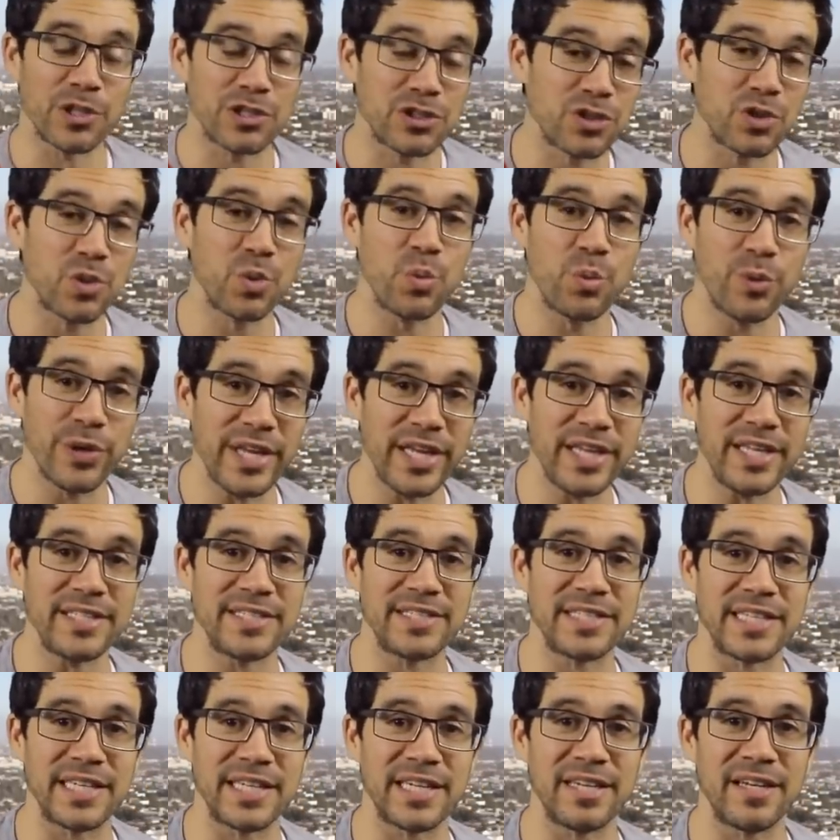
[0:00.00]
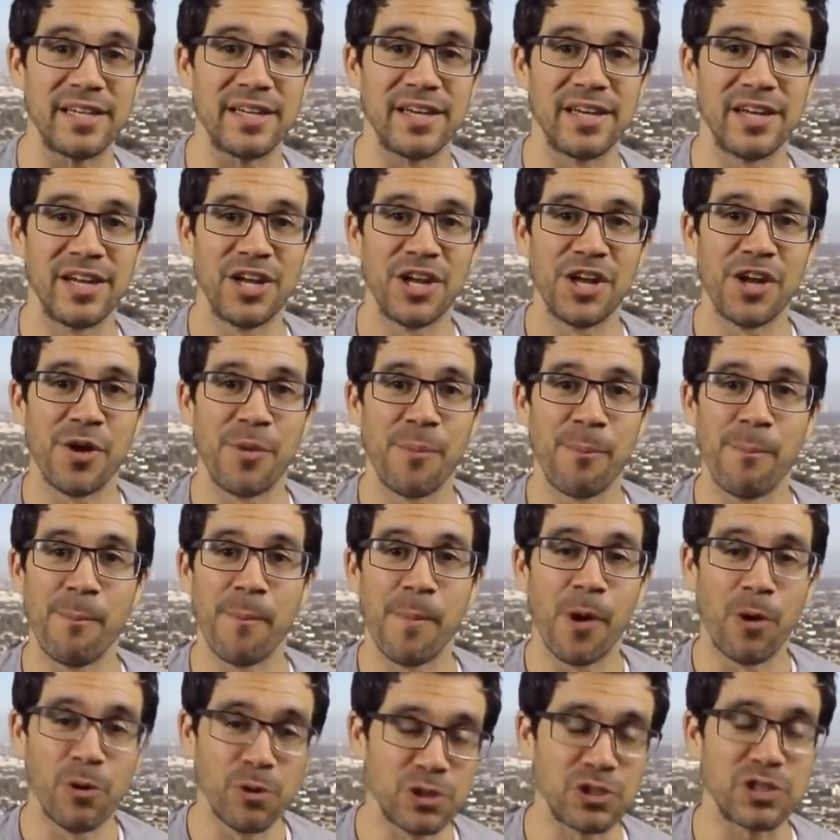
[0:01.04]
what's the reason
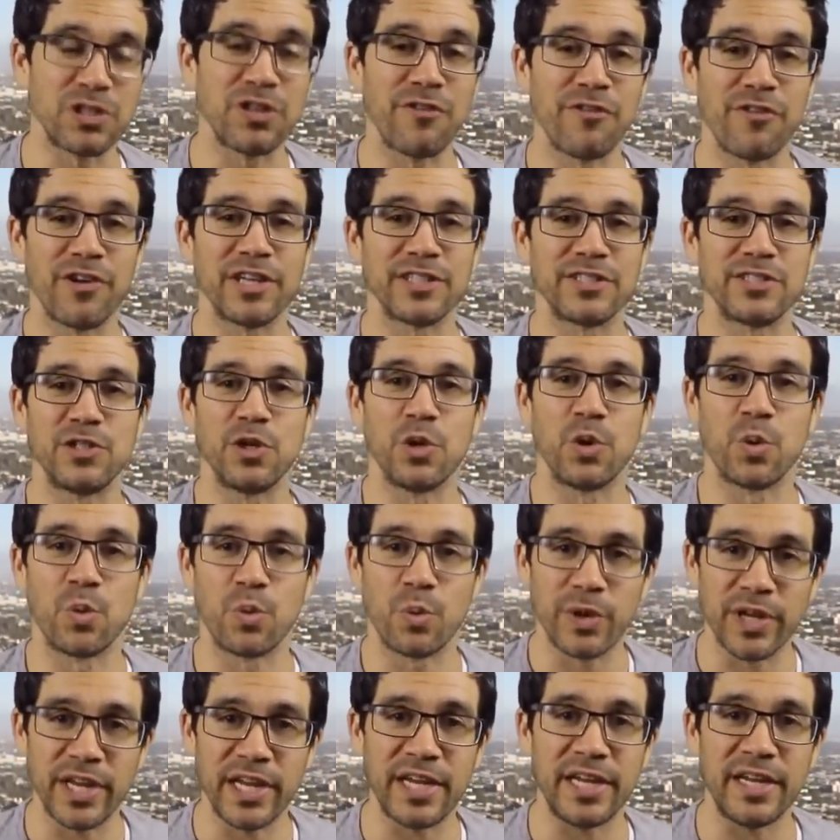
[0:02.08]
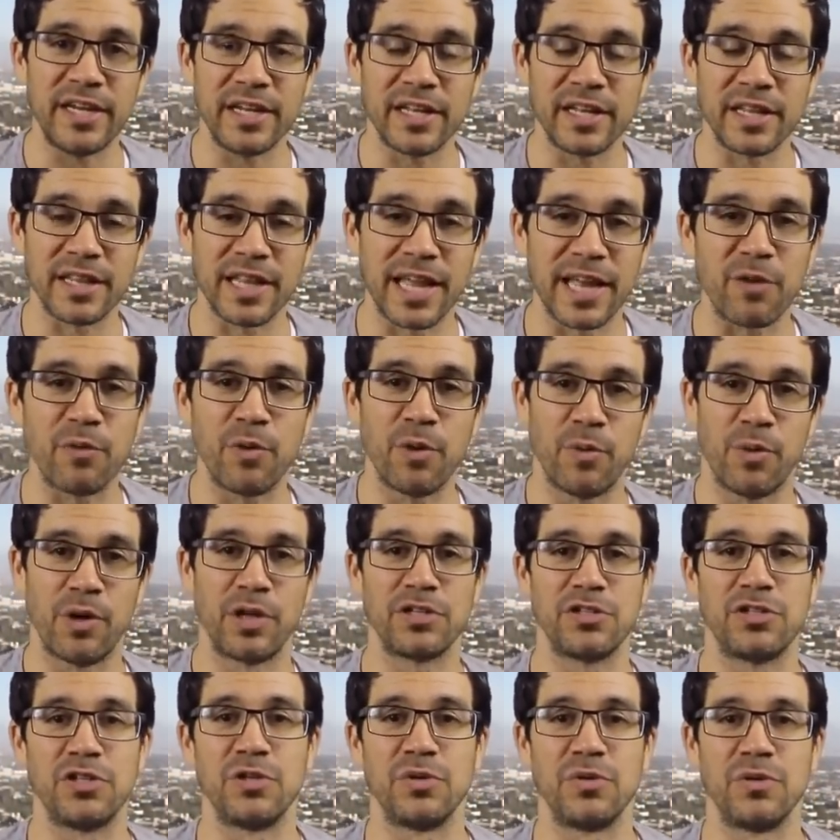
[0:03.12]
most of us don't read like we
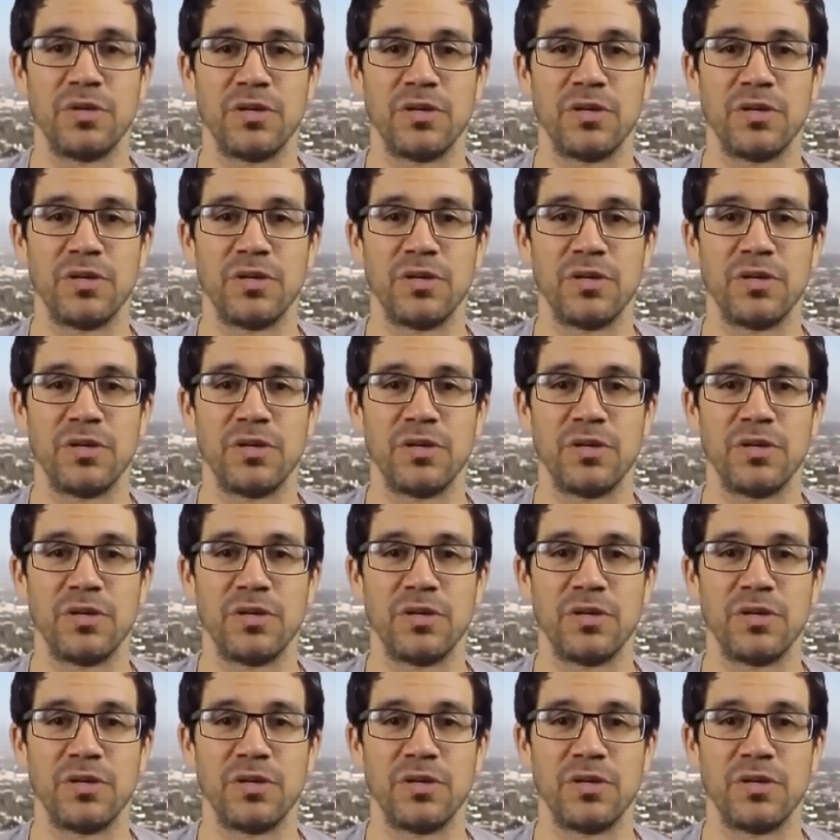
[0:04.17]
want to?